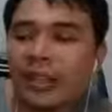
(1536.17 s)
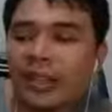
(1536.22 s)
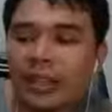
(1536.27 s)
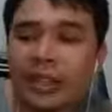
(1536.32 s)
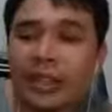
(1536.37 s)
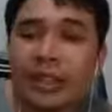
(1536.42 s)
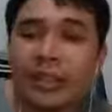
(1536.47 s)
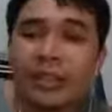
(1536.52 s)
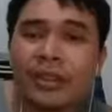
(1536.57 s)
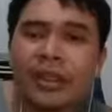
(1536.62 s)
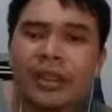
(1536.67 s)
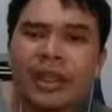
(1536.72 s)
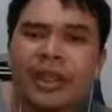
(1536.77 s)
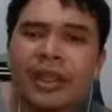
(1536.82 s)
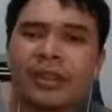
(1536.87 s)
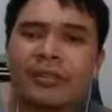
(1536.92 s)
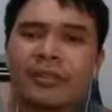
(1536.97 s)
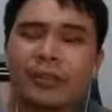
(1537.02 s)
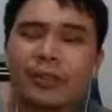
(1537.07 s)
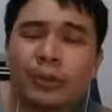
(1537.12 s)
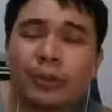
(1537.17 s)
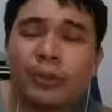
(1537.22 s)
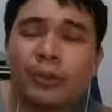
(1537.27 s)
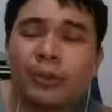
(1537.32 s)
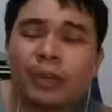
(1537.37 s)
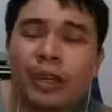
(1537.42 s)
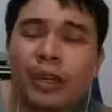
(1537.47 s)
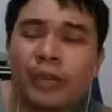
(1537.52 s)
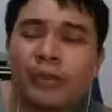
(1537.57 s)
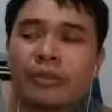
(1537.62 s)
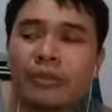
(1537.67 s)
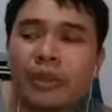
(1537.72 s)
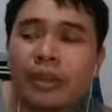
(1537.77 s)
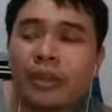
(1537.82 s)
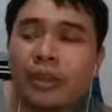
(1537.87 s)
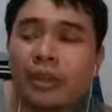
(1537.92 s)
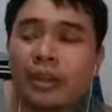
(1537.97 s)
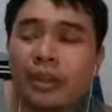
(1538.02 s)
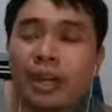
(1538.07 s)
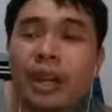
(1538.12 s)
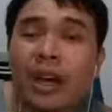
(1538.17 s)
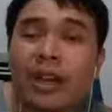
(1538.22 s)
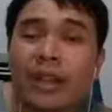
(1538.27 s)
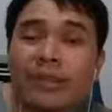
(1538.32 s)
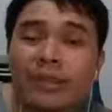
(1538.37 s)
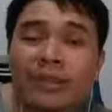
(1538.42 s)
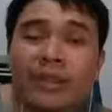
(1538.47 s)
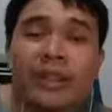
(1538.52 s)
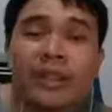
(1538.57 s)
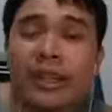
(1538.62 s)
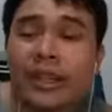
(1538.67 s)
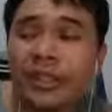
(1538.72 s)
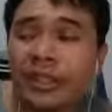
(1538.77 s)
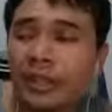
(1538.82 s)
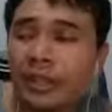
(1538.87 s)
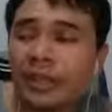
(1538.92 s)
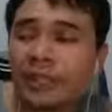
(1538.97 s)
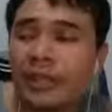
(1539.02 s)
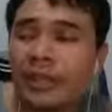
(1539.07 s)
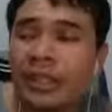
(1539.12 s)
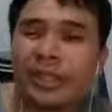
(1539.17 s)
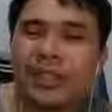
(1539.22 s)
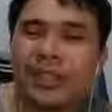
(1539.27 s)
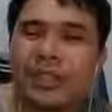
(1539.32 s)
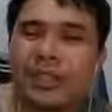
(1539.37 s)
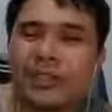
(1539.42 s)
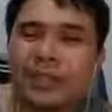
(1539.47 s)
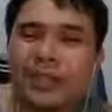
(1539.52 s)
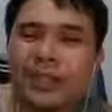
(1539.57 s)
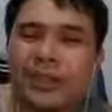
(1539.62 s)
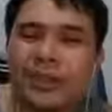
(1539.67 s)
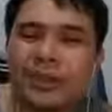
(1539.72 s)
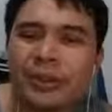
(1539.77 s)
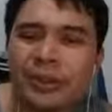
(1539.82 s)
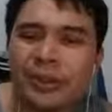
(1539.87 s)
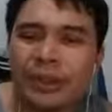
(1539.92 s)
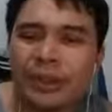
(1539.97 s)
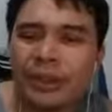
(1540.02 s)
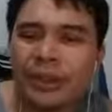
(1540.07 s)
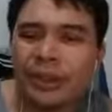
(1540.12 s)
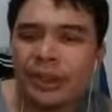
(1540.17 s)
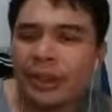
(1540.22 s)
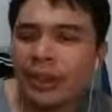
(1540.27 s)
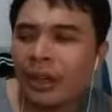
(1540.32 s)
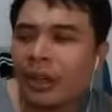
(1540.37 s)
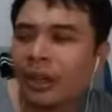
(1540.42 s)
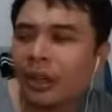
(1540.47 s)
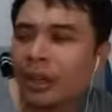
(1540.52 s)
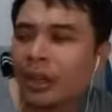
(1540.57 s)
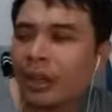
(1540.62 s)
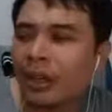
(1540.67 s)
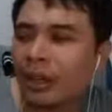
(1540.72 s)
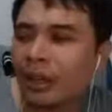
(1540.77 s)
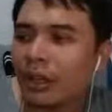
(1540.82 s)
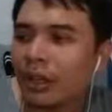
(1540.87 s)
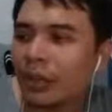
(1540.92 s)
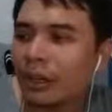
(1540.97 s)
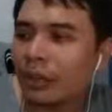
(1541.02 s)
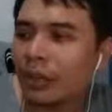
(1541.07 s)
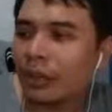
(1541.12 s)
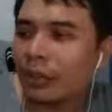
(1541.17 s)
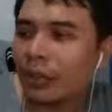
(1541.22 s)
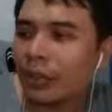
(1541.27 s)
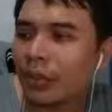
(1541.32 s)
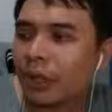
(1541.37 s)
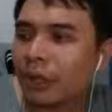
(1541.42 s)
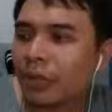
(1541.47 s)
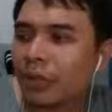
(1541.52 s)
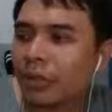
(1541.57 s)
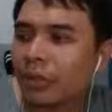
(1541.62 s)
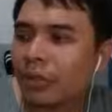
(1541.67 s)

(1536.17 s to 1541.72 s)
And I've written a lot of the lessons myself. So anyway,